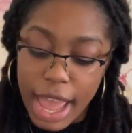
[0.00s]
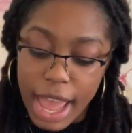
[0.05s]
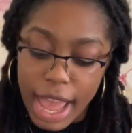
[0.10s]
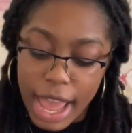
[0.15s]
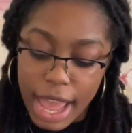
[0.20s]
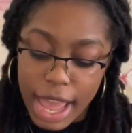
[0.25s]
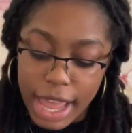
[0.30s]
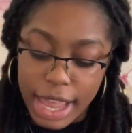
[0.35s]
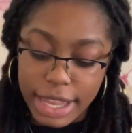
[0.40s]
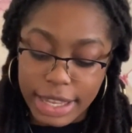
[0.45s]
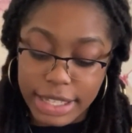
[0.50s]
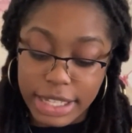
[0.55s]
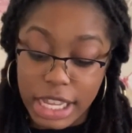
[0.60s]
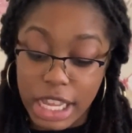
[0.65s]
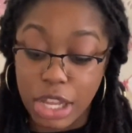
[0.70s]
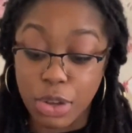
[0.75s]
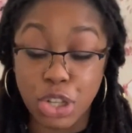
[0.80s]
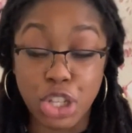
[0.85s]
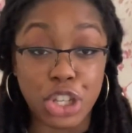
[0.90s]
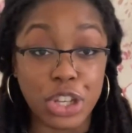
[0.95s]
And
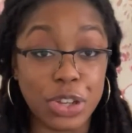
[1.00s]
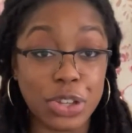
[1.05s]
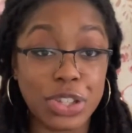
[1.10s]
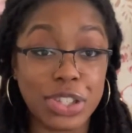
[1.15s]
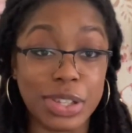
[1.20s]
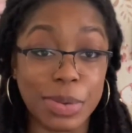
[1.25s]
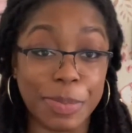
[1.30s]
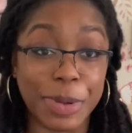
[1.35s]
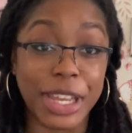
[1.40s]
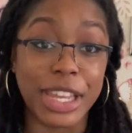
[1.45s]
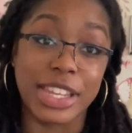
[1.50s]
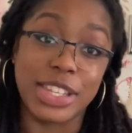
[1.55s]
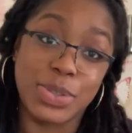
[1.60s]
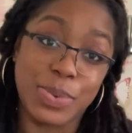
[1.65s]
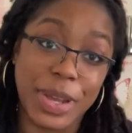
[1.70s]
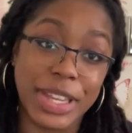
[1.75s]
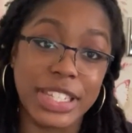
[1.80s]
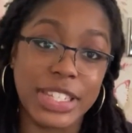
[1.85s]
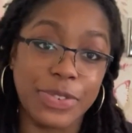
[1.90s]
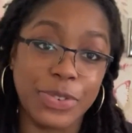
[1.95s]
it used to be
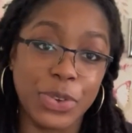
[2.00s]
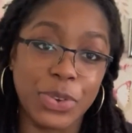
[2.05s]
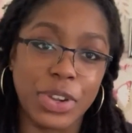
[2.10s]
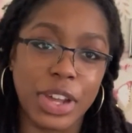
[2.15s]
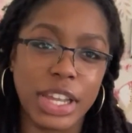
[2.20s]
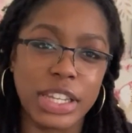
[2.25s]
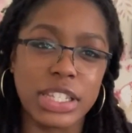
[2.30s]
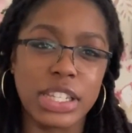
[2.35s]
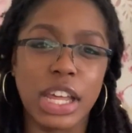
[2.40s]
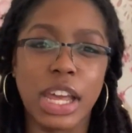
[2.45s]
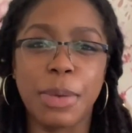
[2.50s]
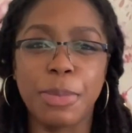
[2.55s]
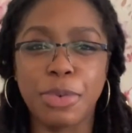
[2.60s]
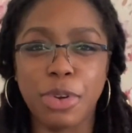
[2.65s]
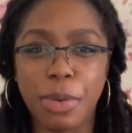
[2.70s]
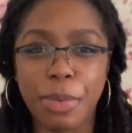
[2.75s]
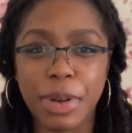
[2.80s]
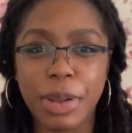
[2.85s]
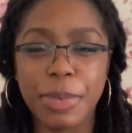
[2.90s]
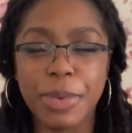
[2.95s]
$24.99,
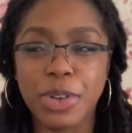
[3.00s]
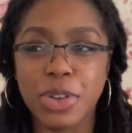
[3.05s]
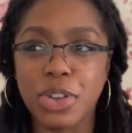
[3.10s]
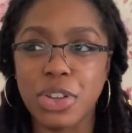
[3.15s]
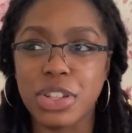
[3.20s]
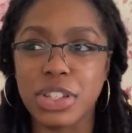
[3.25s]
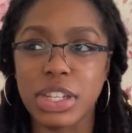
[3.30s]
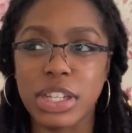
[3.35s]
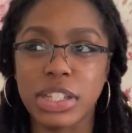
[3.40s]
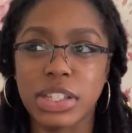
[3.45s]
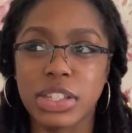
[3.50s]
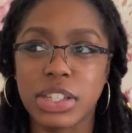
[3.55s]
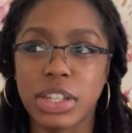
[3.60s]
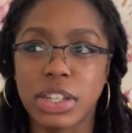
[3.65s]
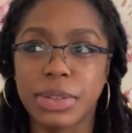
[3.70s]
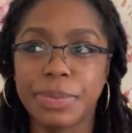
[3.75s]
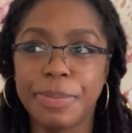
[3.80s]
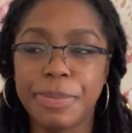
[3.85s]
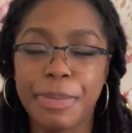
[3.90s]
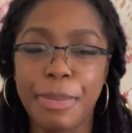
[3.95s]
probably because it's
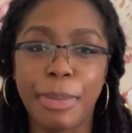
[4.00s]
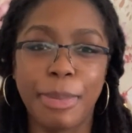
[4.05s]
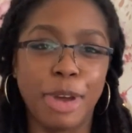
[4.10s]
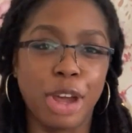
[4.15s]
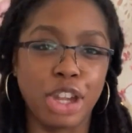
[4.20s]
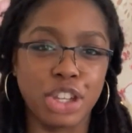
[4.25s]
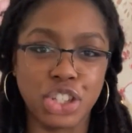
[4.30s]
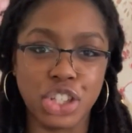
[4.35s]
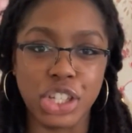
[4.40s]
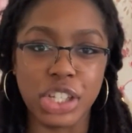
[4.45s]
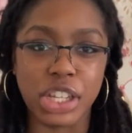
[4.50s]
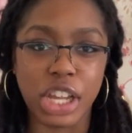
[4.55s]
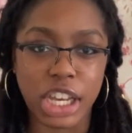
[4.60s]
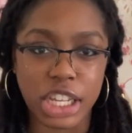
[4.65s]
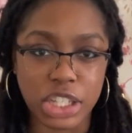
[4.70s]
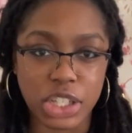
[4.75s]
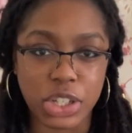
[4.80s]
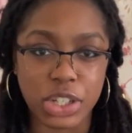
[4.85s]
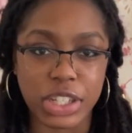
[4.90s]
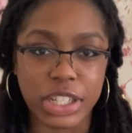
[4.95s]
a
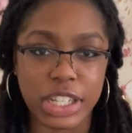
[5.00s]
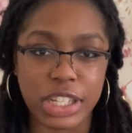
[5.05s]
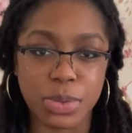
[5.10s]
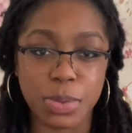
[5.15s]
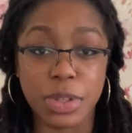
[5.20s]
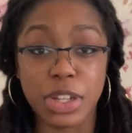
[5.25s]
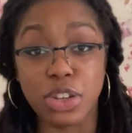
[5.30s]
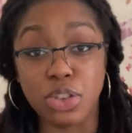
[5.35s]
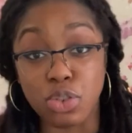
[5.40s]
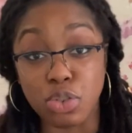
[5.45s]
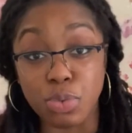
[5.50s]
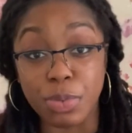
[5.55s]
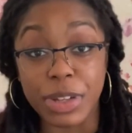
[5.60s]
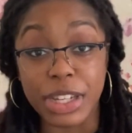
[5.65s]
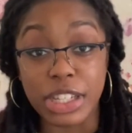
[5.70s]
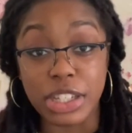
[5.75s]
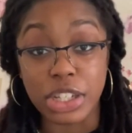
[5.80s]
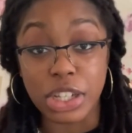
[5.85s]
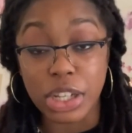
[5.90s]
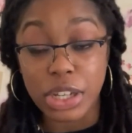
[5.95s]
merchandise hoodie, that's what they
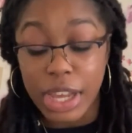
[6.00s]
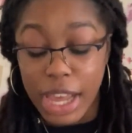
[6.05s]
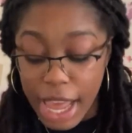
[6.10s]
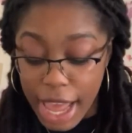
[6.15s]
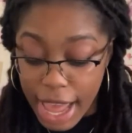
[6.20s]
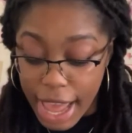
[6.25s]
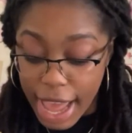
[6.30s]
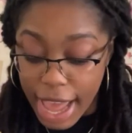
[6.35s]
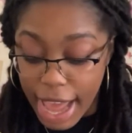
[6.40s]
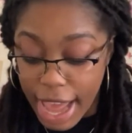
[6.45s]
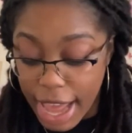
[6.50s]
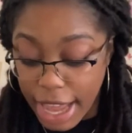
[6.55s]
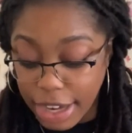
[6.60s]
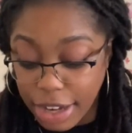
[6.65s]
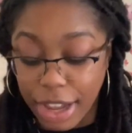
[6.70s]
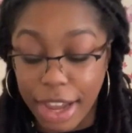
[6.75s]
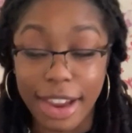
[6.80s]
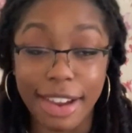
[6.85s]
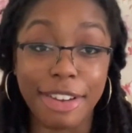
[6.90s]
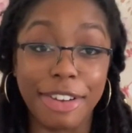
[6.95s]
normally do. And
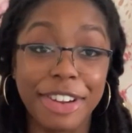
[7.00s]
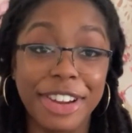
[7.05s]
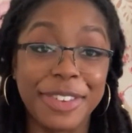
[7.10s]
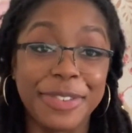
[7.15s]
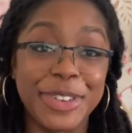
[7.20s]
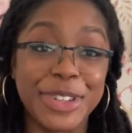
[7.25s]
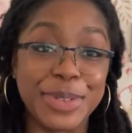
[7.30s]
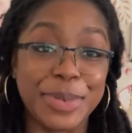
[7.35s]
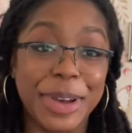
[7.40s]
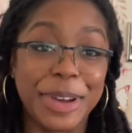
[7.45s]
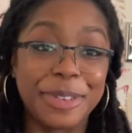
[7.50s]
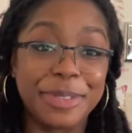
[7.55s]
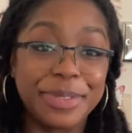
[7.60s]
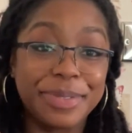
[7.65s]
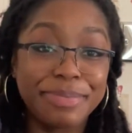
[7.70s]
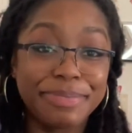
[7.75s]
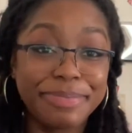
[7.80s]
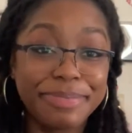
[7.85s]
I got it for $12.